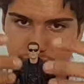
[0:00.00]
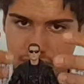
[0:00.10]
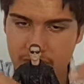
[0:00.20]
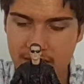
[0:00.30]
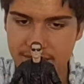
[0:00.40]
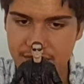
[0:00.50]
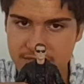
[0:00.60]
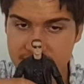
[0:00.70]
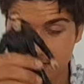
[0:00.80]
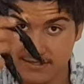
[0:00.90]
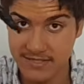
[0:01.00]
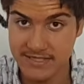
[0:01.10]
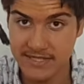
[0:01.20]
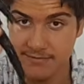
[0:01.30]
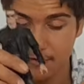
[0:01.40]
yeah, this
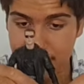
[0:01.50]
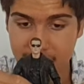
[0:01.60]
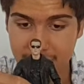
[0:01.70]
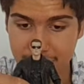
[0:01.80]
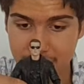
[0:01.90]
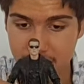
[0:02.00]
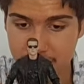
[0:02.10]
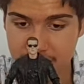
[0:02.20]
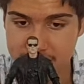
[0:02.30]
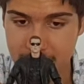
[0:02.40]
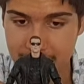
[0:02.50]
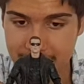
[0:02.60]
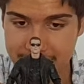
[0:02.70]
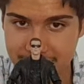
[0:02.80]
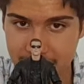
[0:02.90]
is my favourite look of
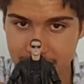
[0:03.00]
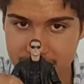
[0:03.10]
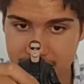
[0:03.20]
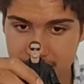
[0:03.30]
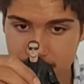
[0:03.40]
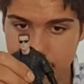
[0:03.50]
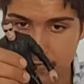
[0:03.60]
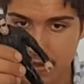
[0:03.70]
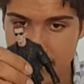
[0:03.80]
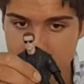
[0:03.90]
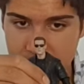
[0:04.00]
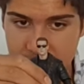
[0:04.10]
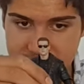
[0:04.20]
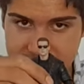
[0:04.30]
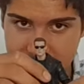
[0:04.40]
Terminator number 2.
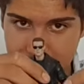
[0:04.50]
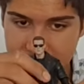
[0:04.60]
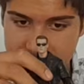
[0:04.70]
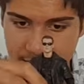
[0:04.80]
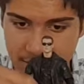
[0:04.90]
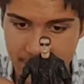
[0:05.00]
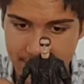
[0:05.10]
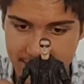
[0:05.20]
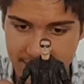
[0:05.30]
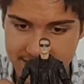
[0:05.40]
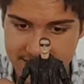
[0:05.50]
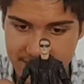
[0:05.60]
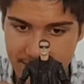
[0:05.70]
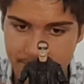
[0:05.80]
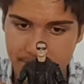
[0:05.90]
This is the most iconic, I'd say.